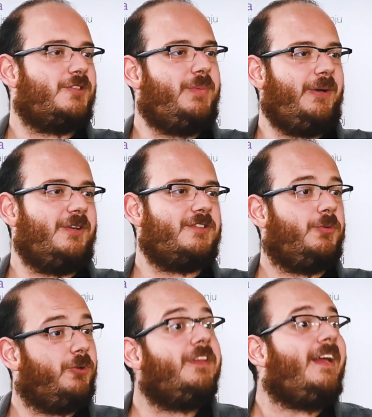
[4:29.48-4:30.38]
you experience
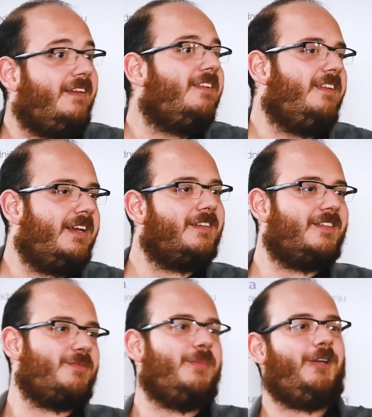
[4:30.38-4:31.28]
the world, and in the end
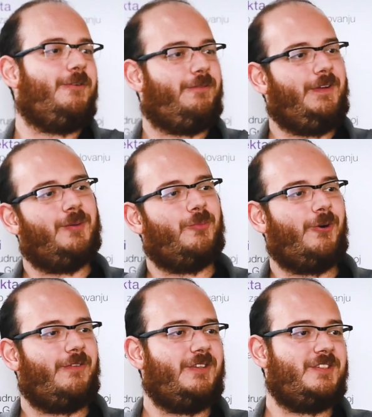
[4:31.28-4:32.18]
does make you feel
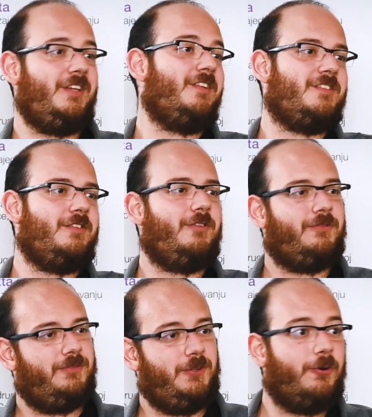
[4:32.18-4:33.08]
more of a citizen of
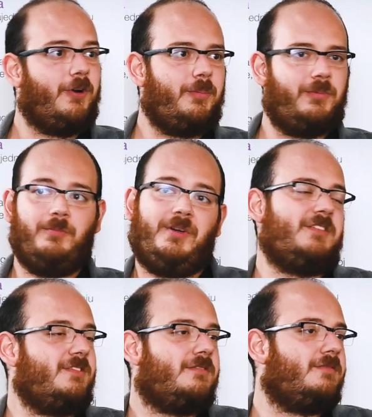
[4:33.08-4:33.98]
Europe,
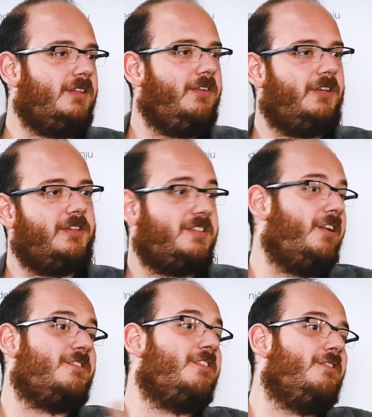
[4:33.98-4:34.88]
but yeah, even a
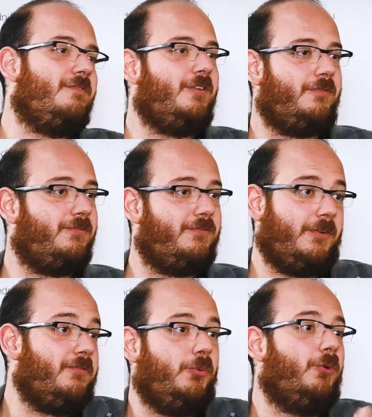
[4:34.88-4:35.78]
citizen
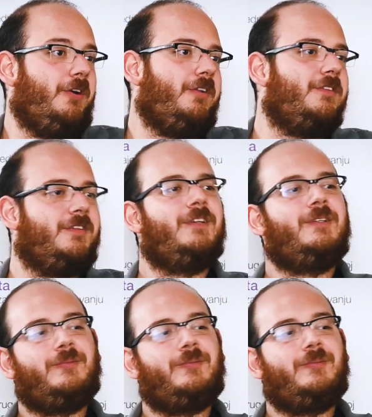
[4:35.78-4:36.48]
of the world.